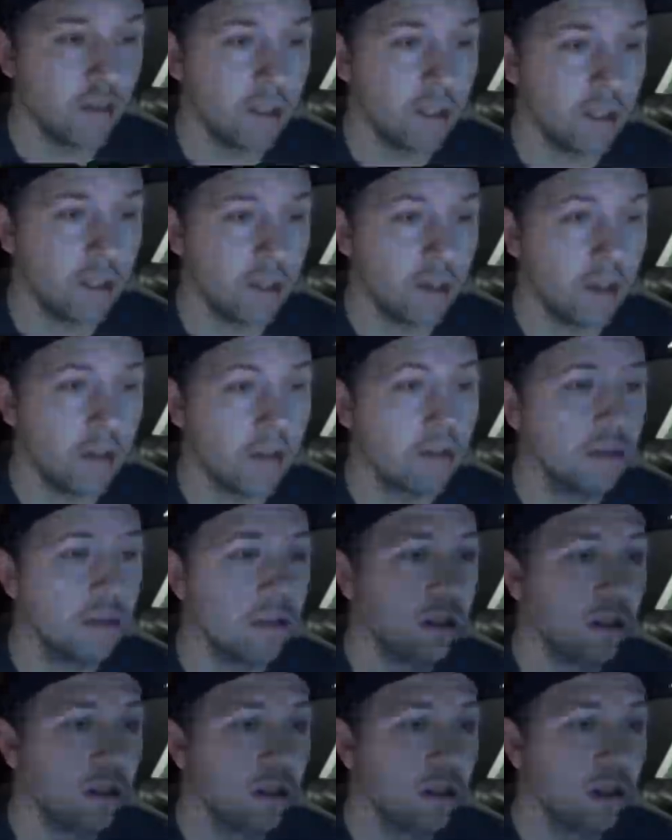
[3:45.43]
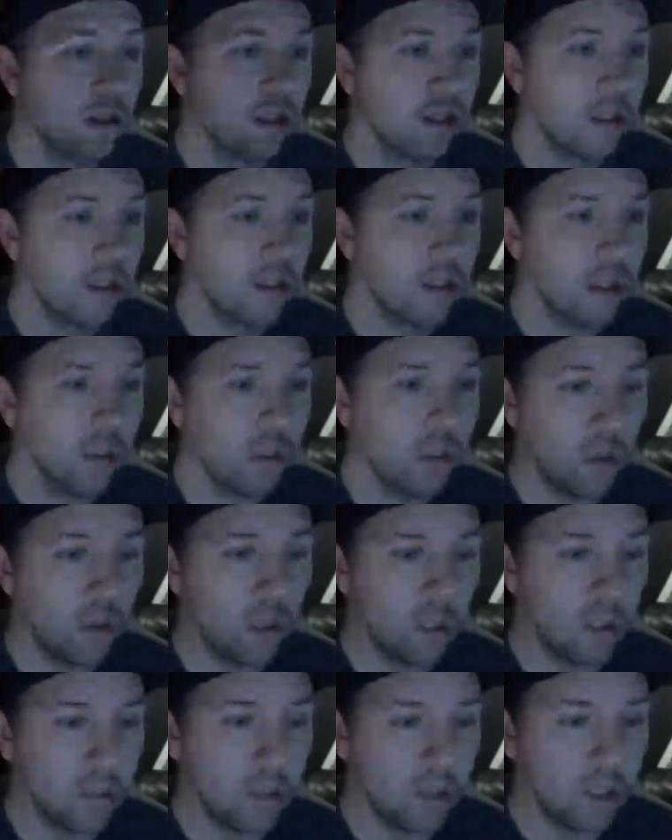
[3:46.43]
over here. You want
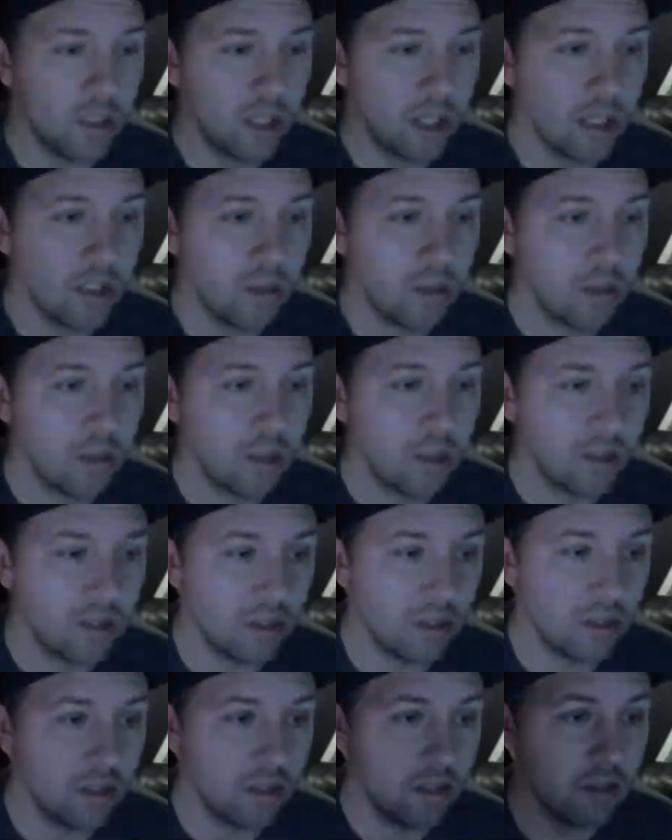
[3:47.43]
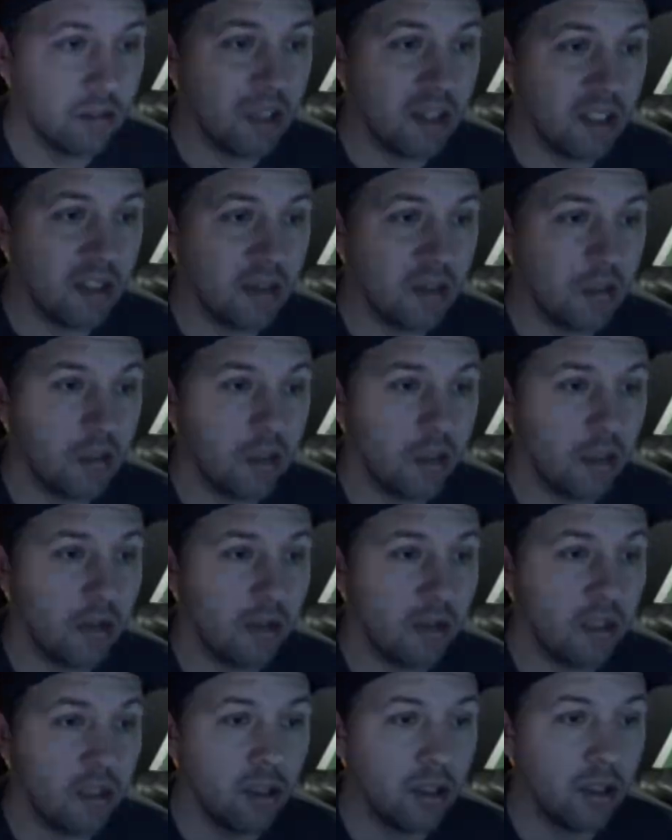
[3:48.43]
to double check because this is a main spawn
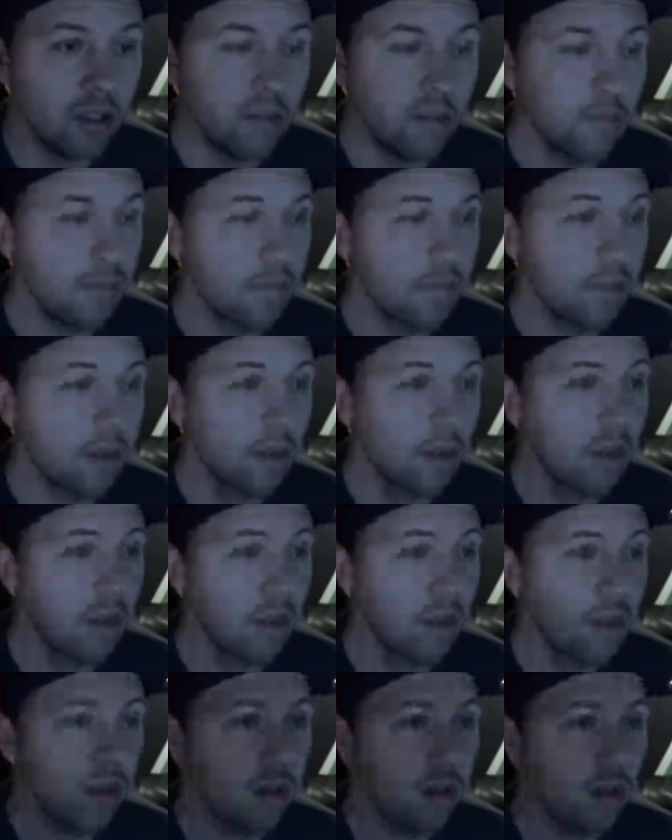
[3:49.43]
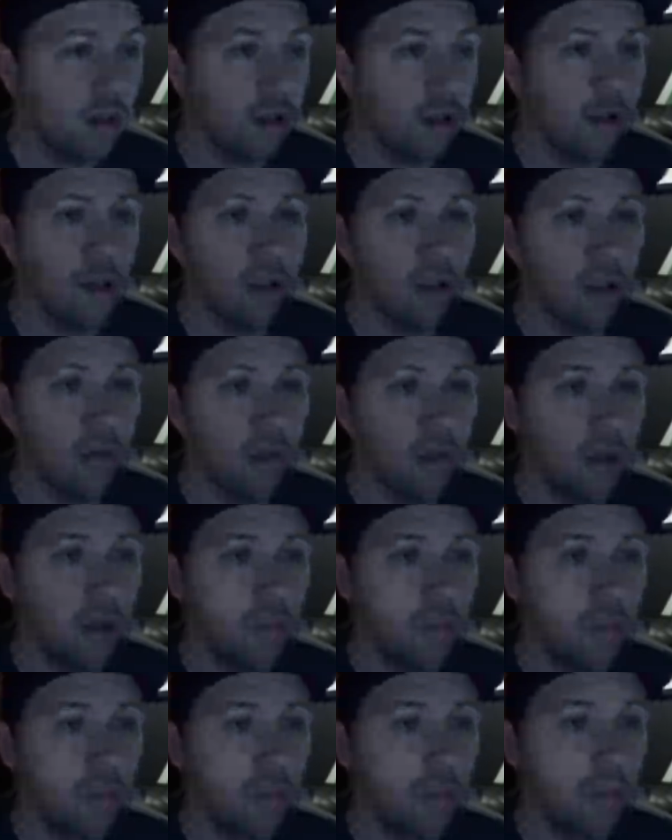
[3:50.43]
right there. You're going to want
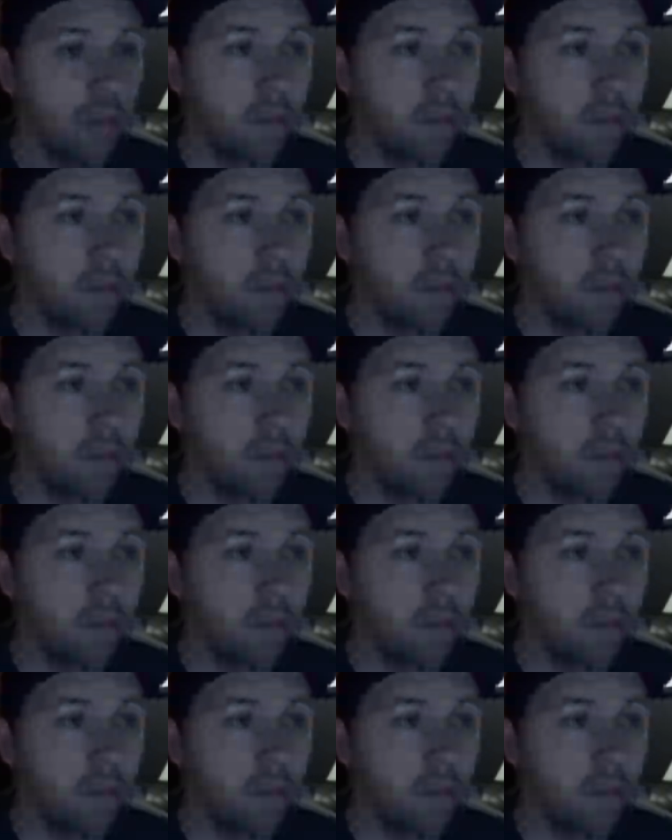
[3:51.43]
to